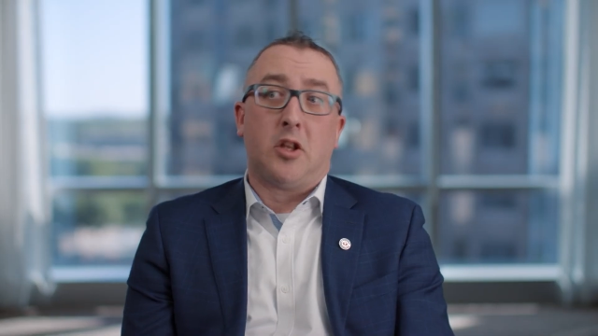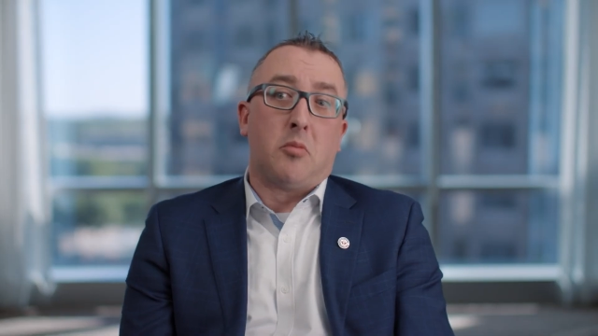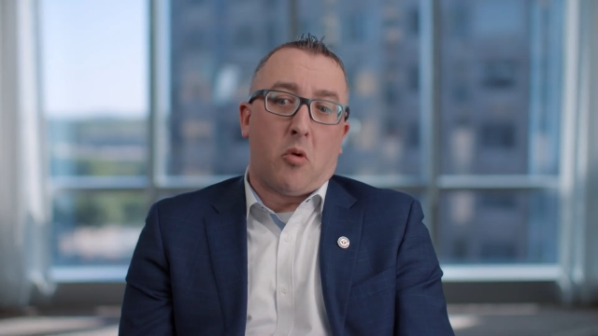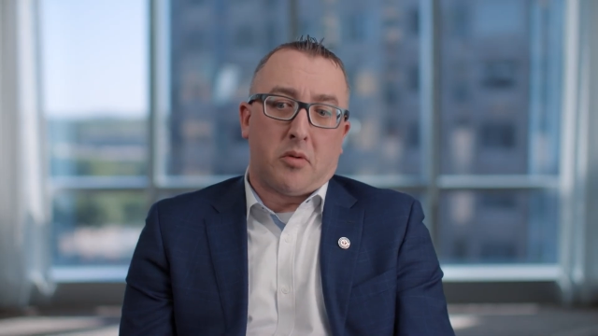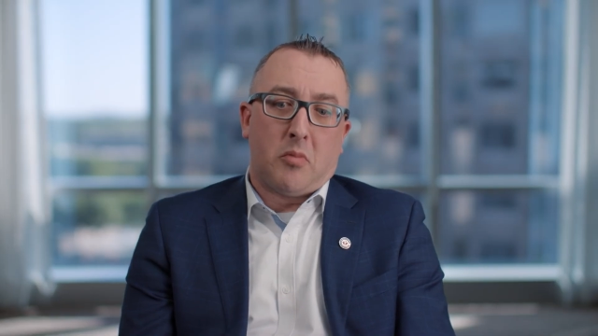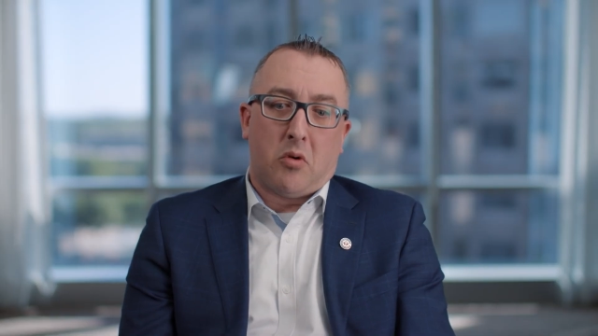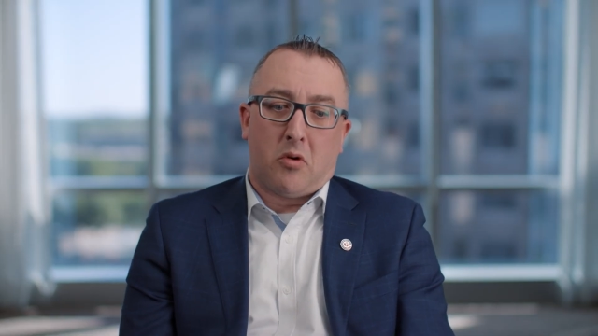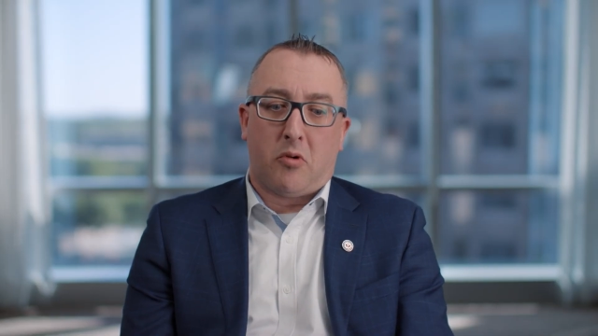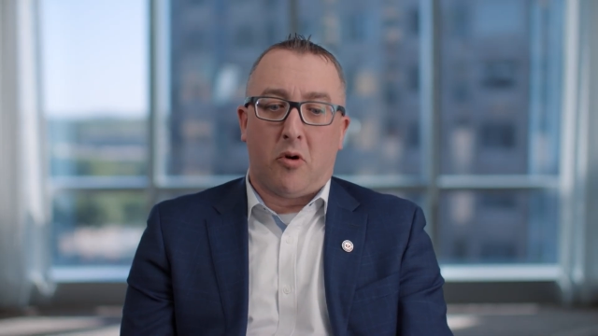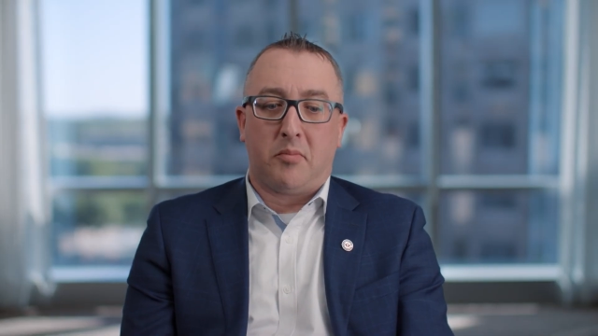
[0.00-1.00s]
other more
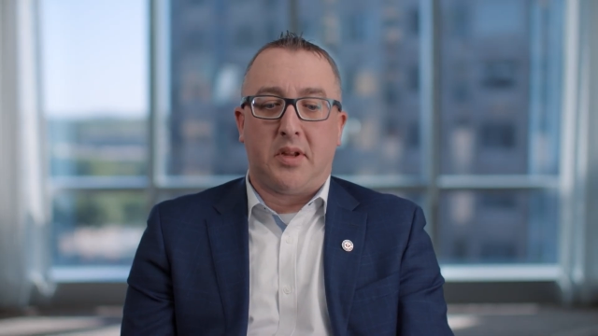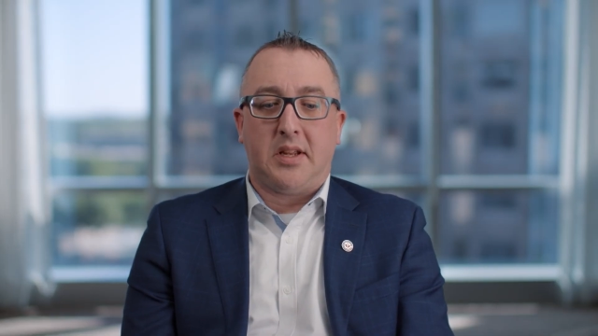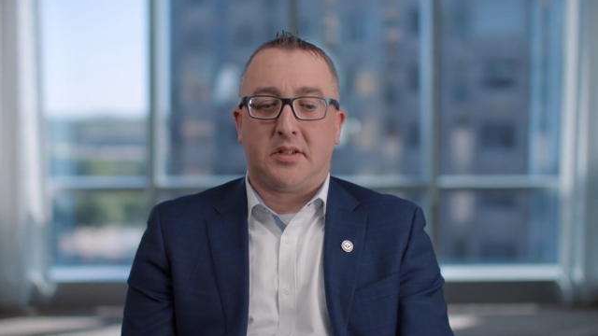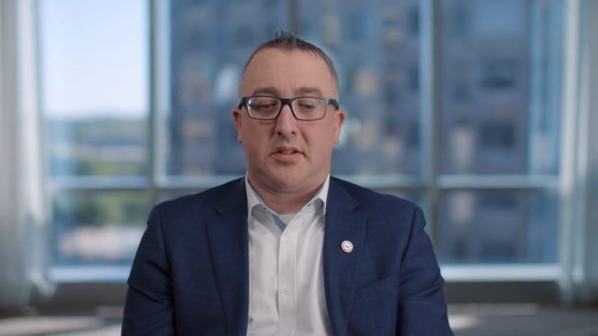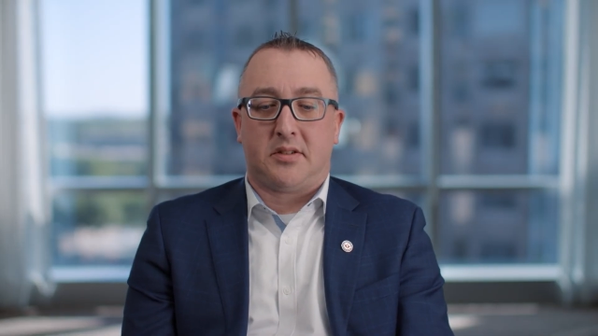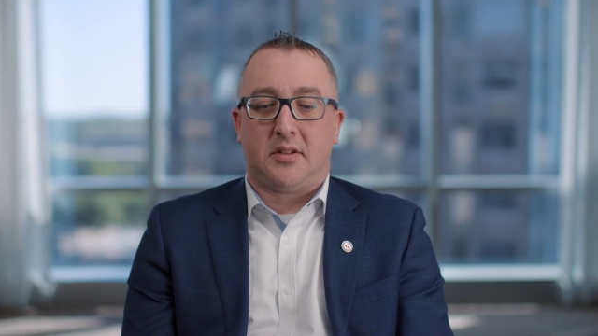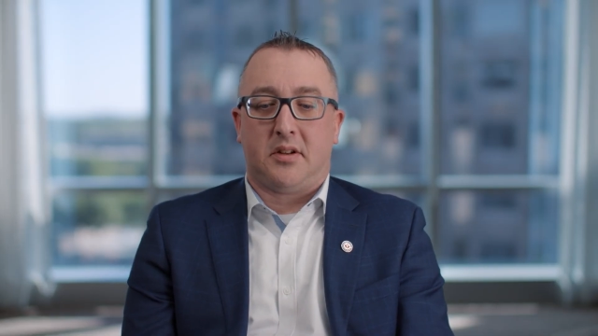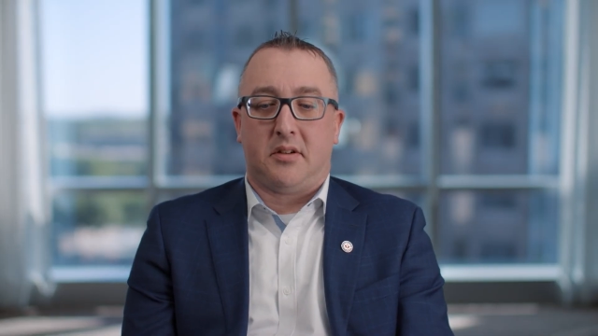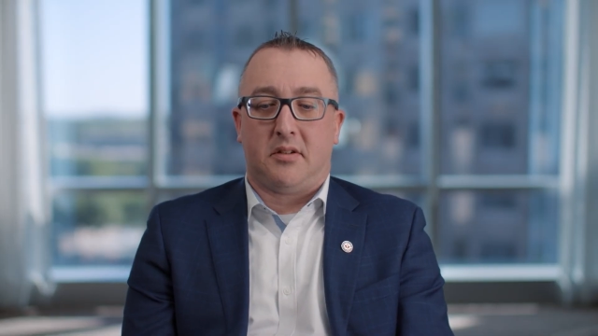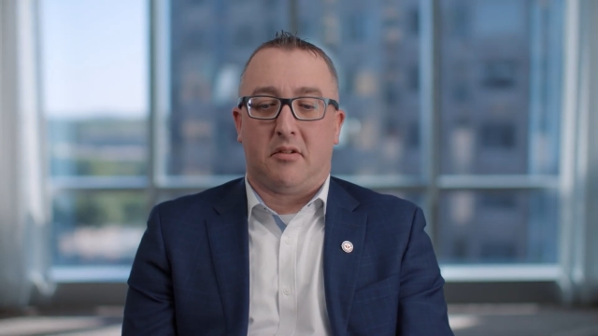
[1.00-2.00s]
important piece
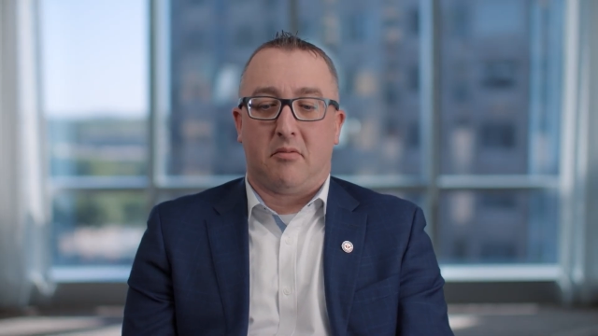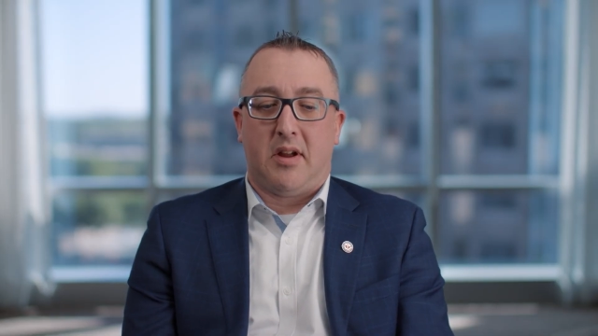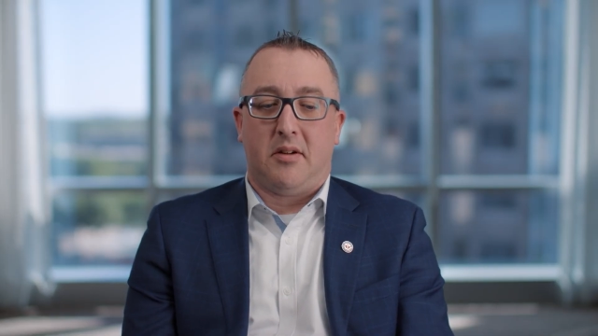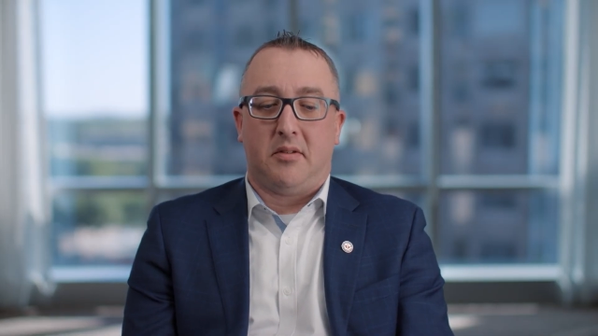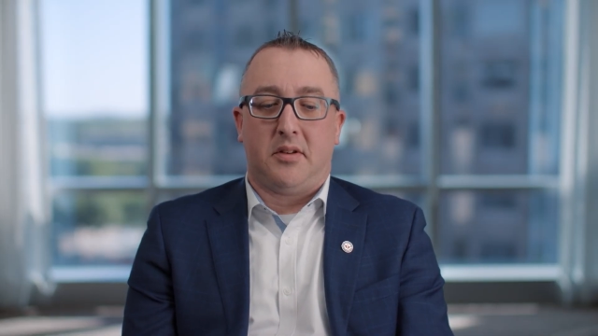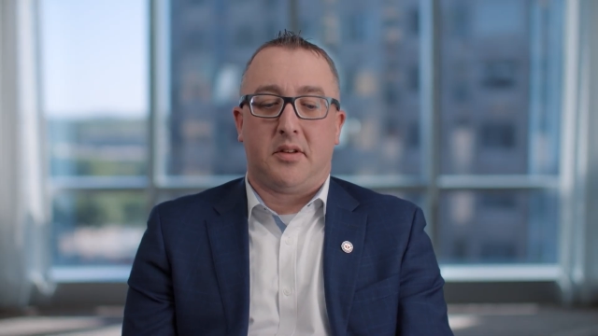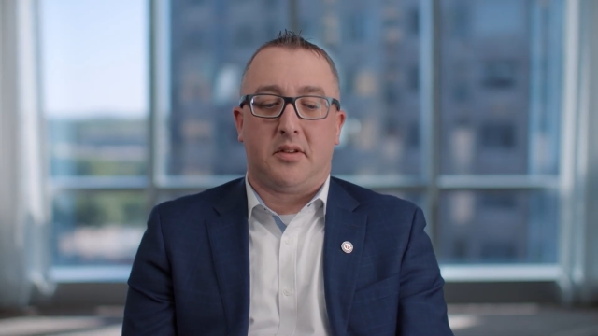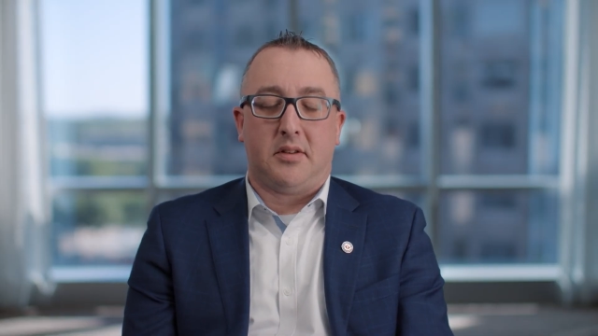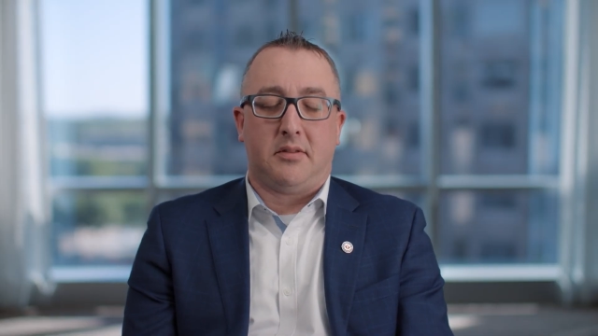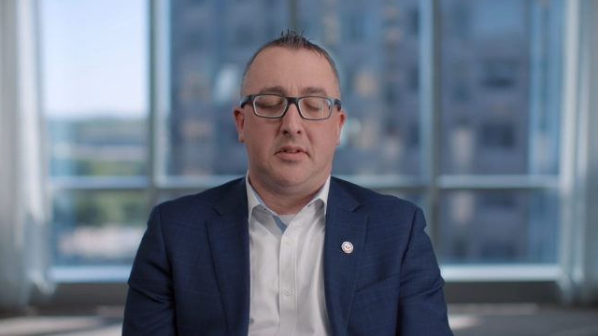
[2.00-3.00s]

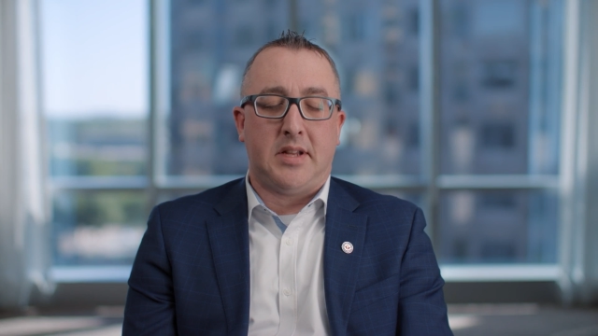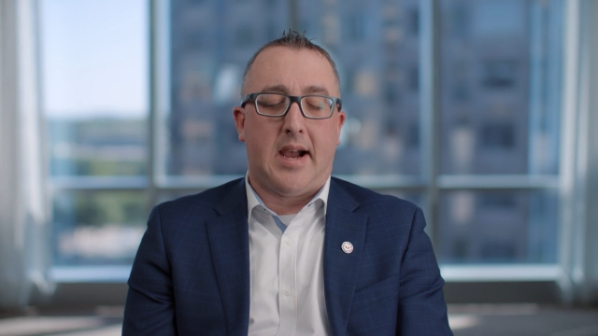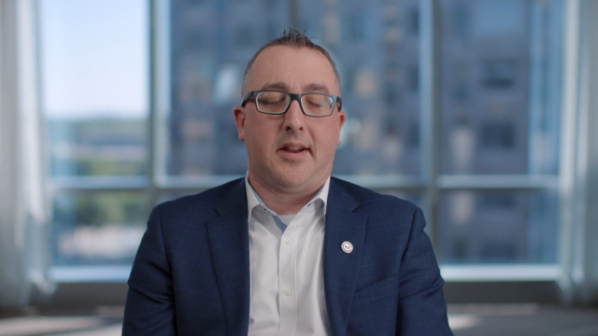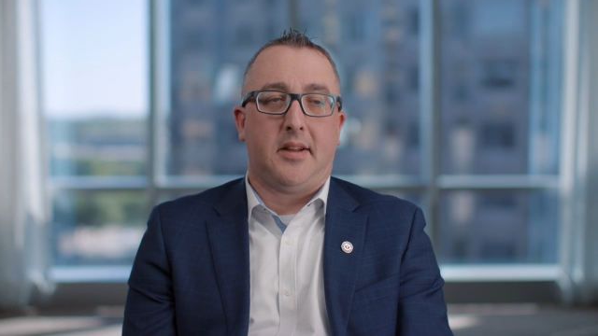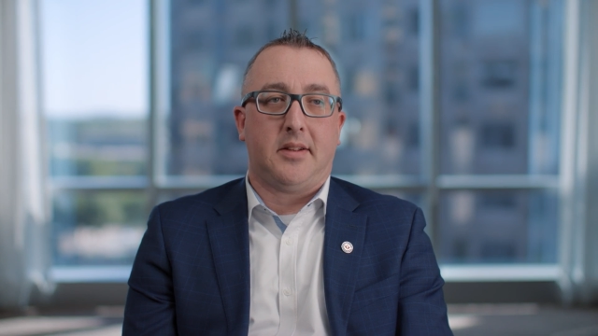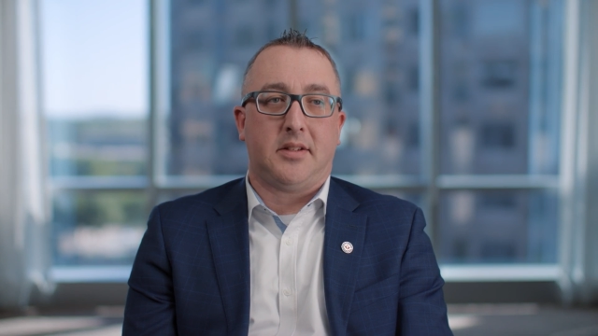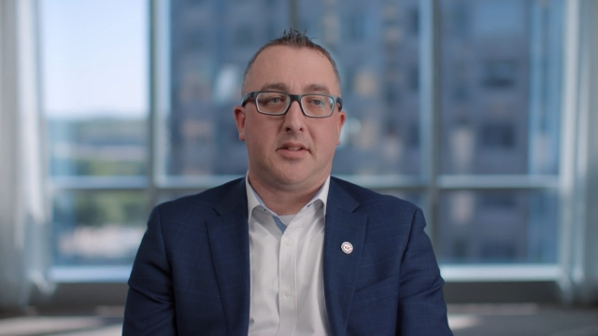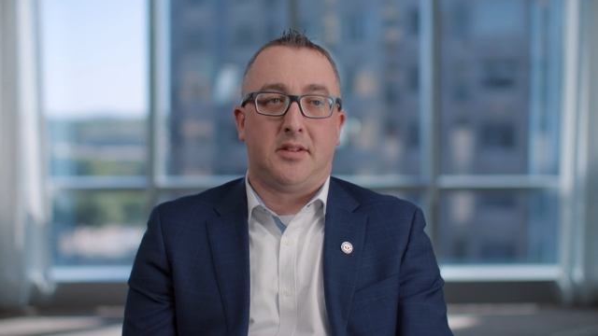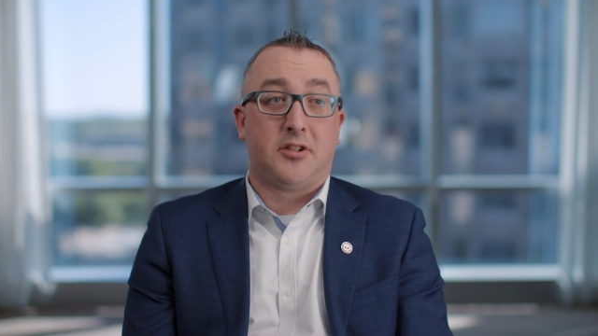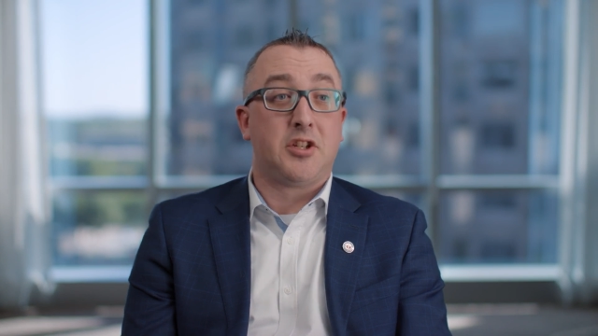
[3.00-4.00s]
around data is
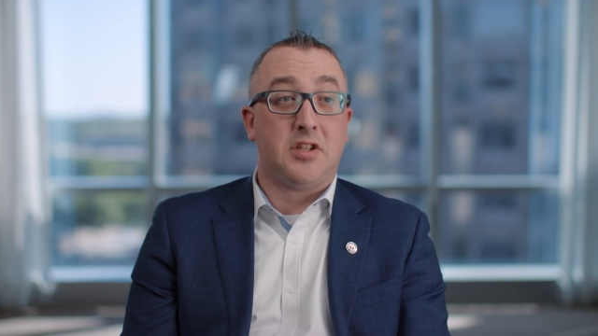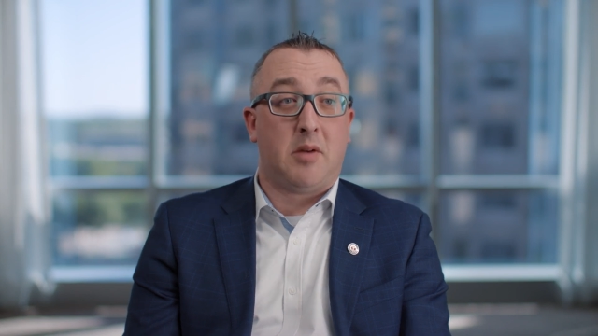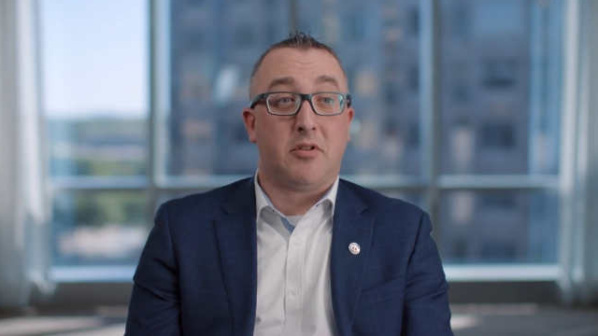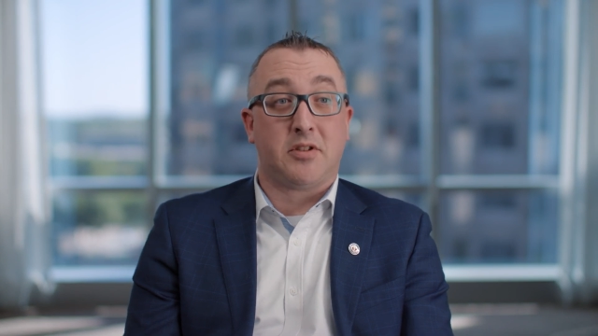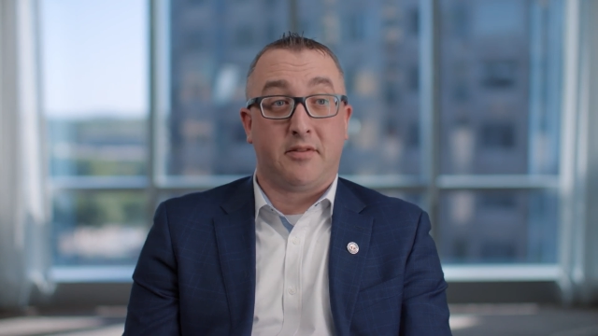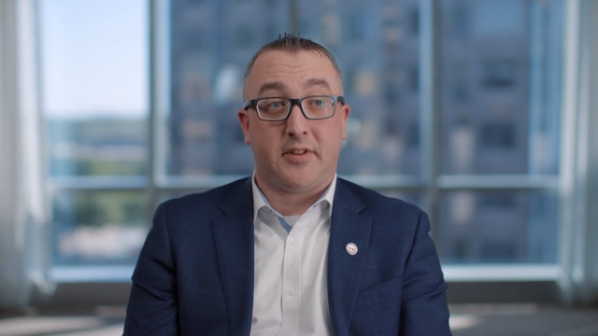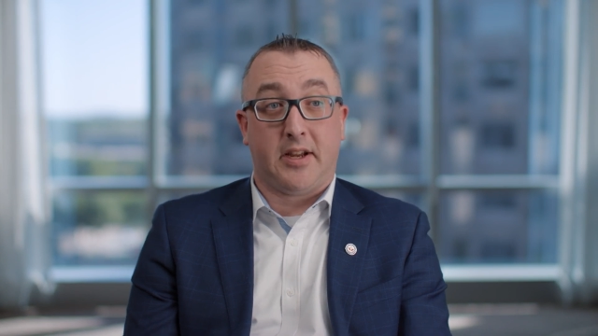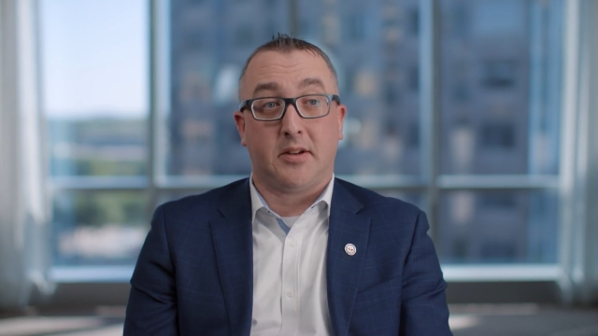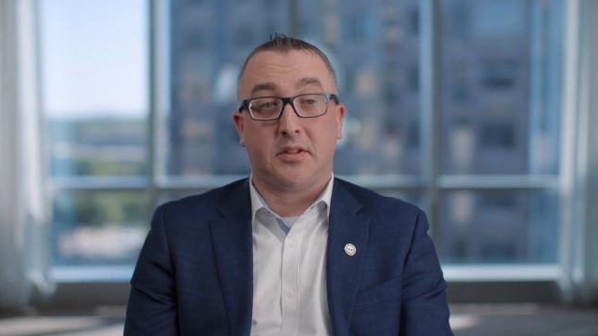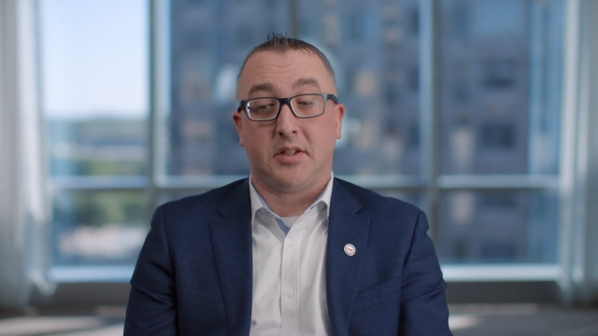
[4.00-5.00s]
not just numbers and
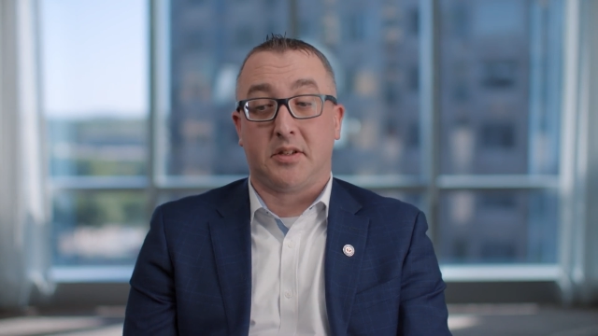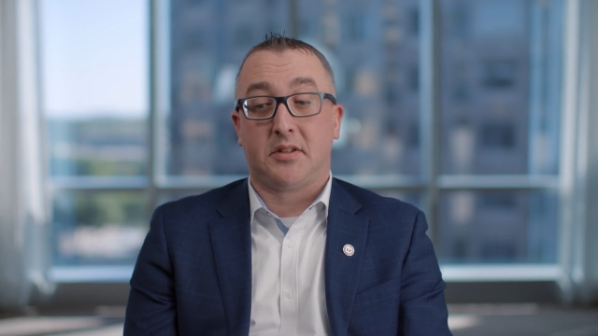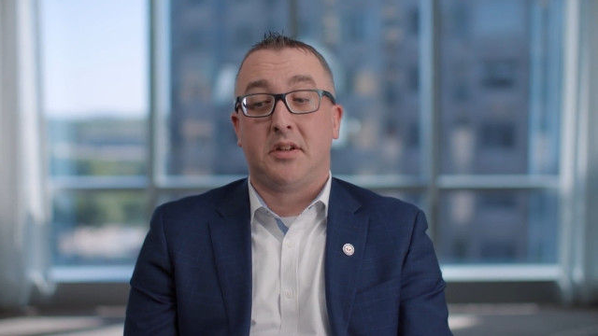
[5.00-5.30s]
figures. It's